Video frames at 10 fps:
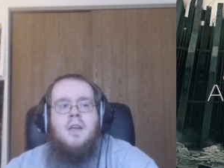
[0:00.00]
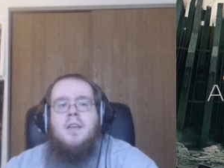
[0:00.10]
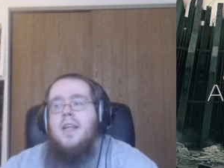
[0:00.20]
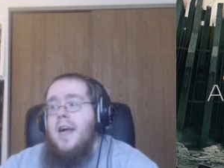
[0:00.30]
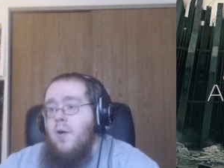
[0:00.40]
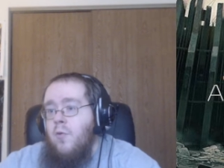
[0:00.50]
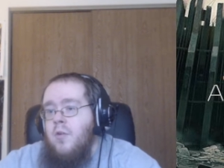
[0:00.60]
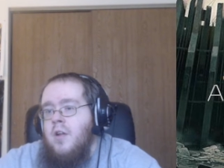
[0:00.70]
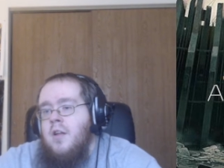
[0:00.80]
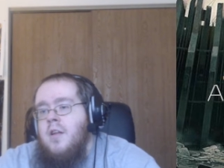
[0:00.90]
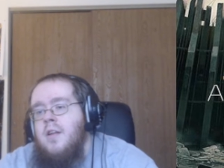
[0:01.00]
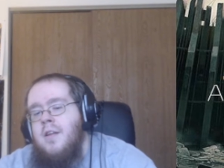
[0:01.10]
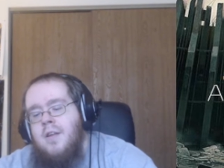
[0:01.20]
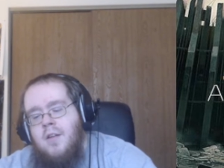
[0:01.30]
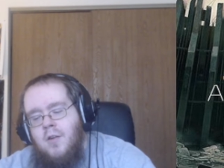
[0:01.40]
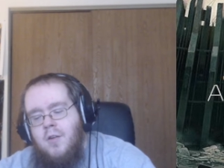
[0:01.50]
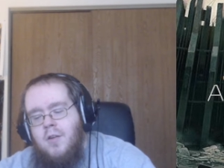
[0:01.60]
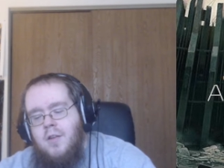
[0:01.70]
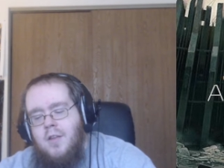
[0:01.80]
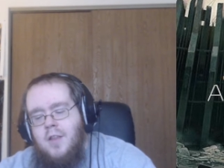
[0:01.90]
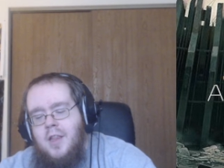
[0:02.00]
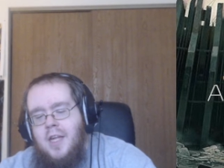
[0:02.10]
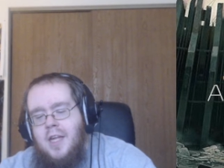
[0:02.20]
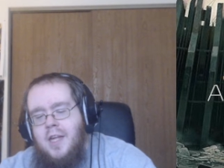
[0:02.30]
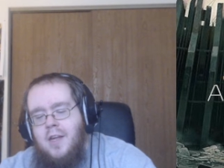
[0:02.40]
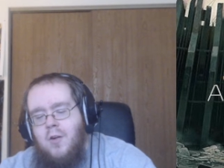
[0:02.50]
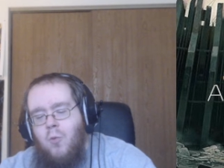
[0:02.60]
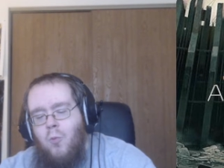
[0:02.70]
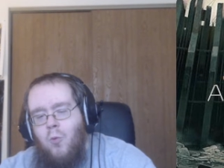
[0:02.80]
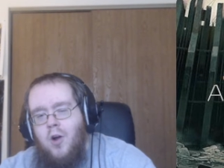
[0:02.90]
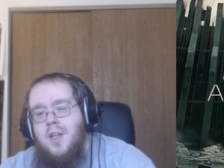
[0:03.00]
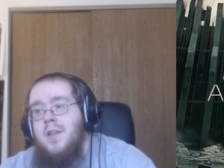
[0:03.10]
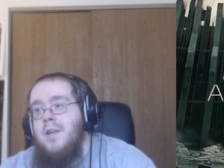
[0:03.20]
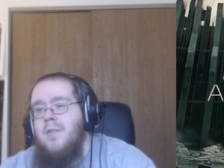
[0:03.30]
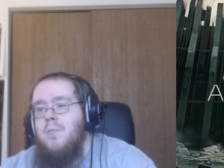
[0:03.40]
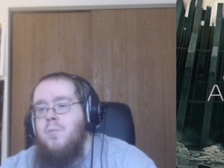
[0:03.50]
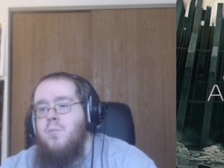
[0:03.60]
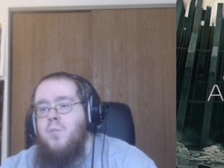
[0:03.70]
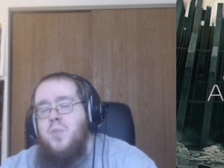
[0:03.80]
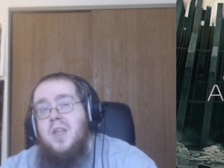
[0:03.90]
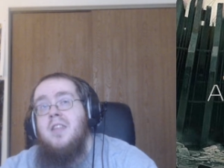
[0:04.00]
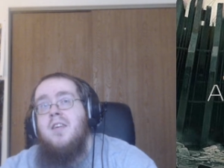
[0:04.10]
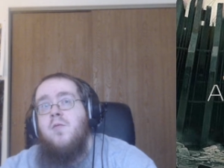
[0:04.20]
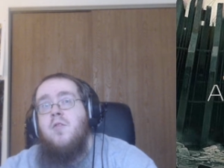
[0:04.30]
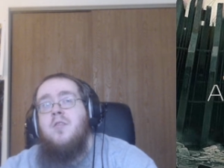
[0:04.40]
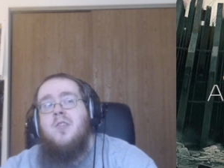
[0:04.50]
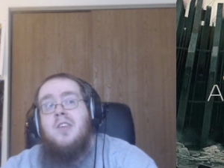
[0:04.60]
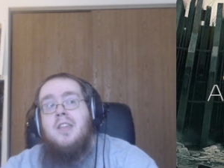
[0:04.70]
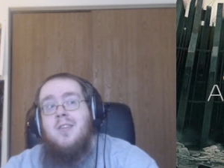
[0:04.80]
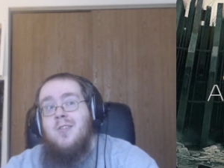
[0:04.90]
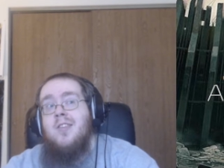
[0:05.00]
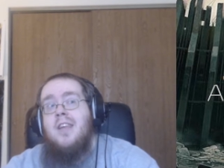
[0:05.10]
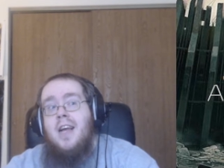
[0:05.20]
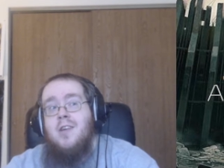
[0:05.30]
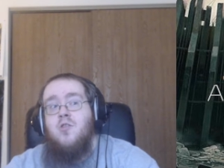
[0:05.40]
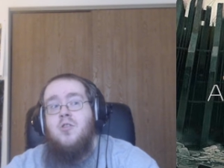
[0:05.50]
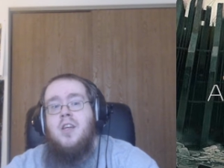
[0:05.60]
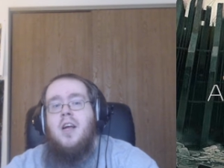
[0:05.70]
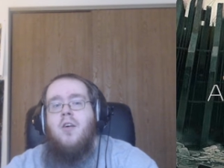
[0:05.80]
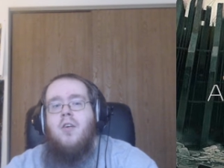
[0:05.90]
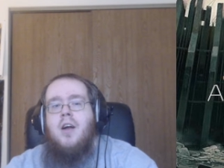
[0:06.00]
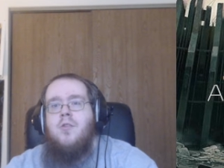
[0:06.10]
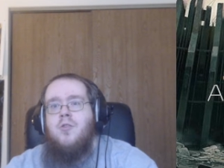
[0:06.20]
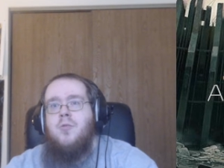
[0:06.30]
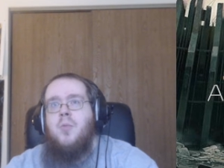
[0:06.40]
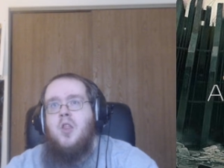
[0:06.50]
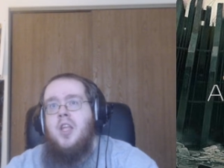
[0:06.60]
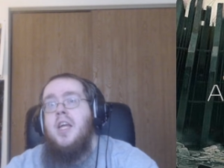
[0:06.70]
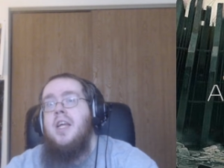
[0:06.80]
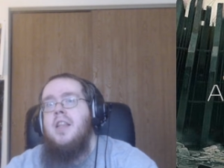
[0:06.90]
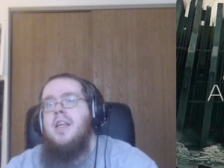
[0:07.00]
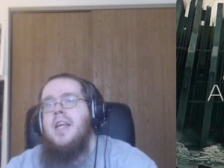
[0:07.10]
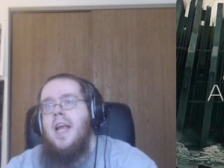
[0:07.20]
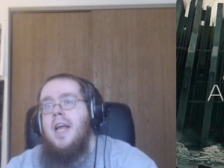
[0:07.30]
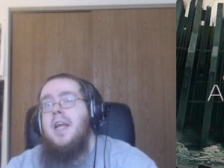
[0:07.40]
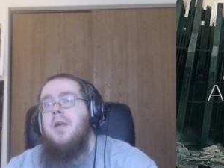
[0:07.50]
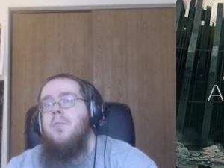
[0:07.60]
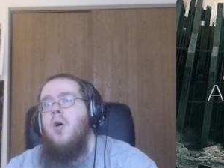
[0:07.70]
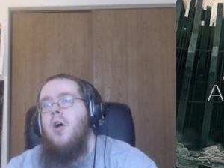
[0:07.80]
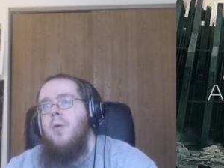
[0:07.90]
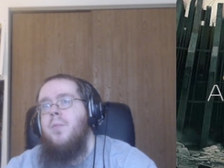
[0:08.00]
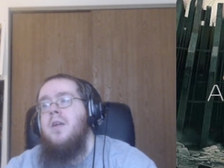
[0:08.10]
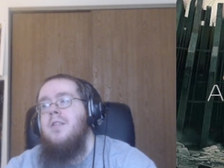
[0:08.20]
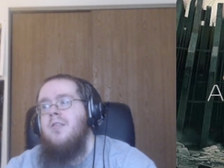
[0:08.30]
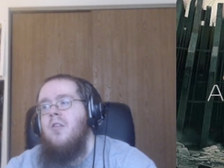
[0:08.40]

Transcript: Now, the one big difference, and this is actually how I was playing the game up until